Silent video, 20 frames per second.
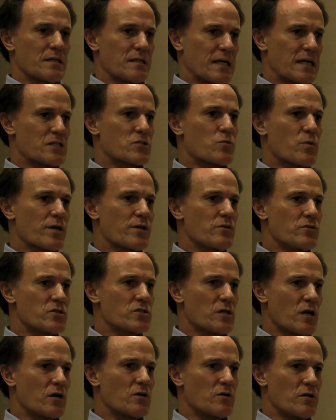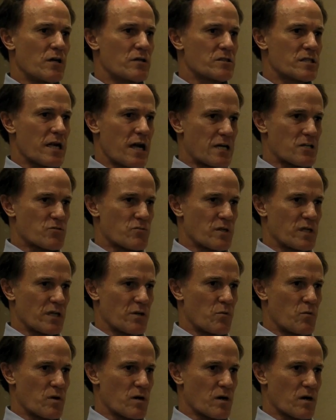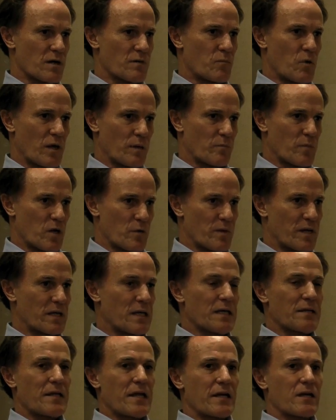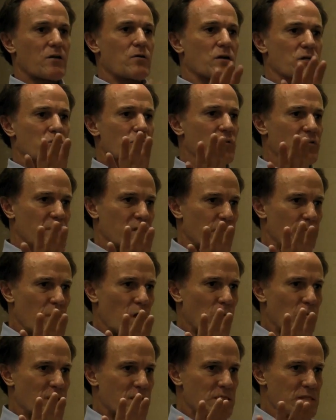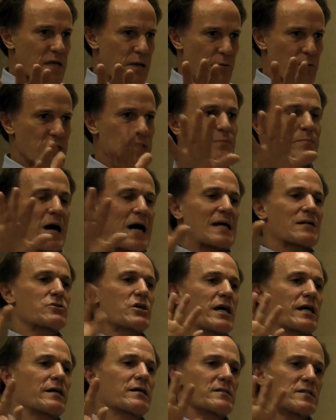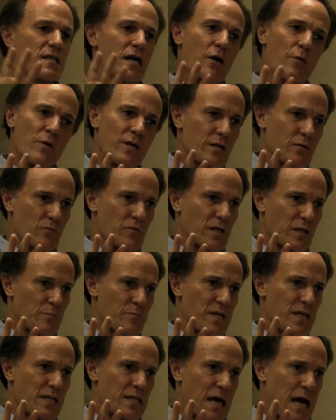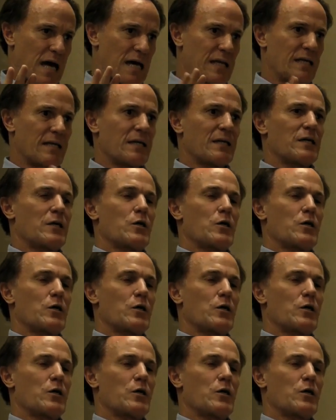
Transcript: That's where you saw who those guys really were at one moment. Then, of course, within moments, they were backtracking, saying we didn't really mean that,